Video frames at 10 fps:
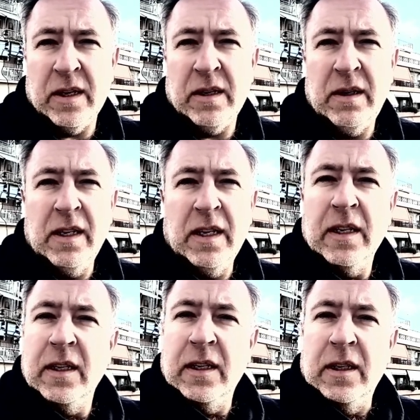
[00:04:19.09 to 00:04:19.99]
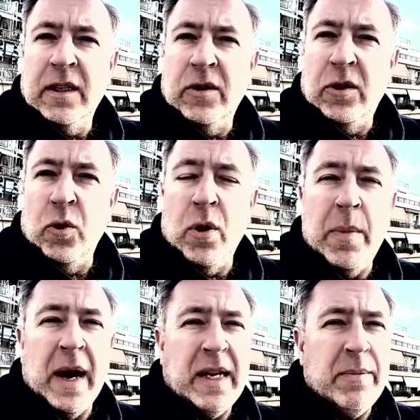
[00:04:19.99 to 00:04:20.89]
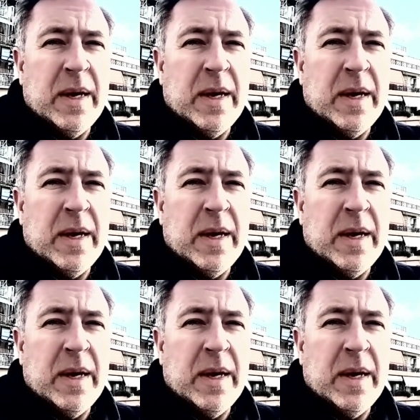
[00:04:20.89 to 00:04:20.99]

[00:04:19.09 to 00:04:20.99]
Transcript: The law-abiding